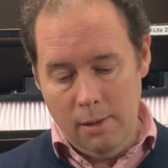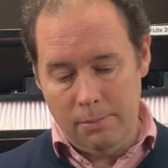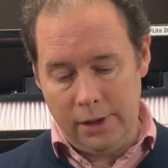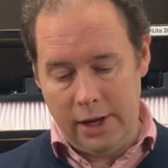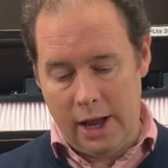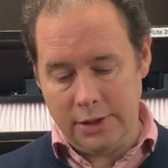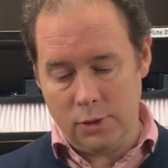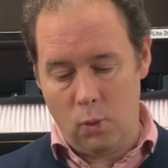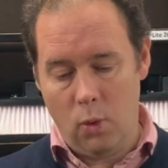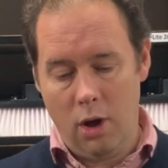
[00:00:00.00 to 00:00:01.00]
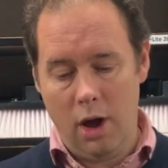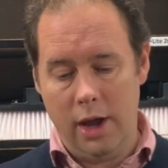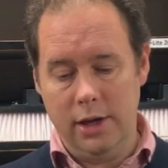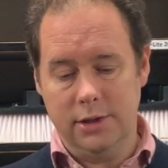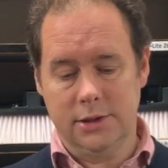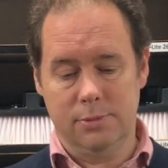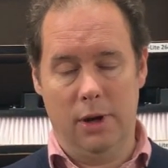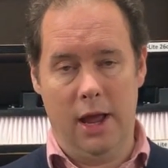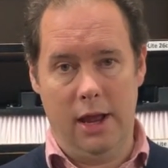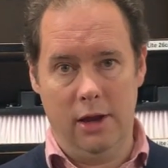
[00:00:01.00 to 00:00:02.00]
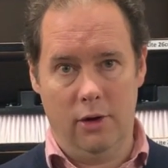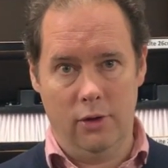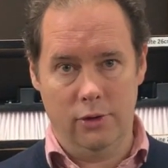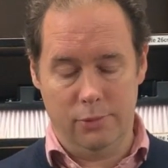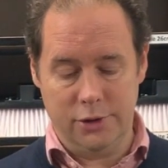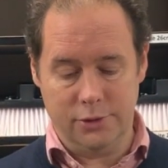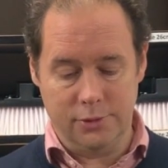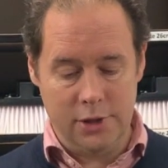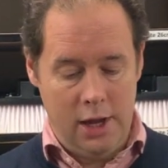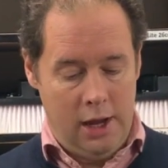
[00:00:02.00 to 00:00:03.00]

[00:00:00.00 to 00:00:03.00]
but it has a wide splay on the bristles.